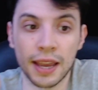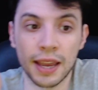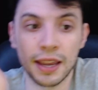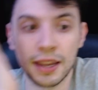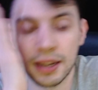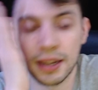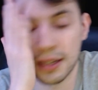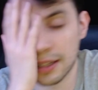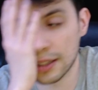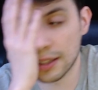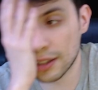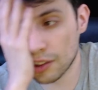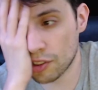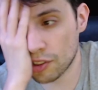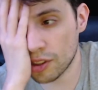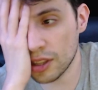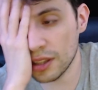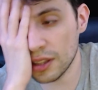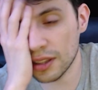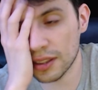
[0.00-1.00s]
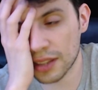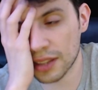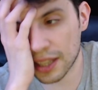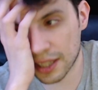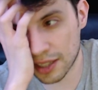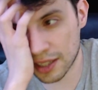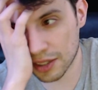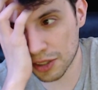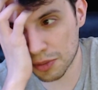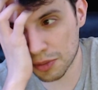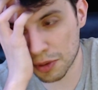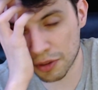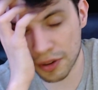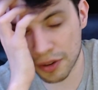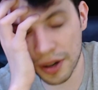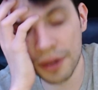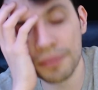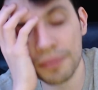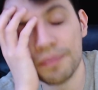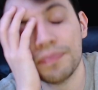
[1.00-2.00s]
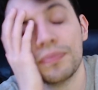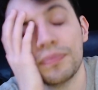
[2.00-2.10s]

And the thing that kills me, right,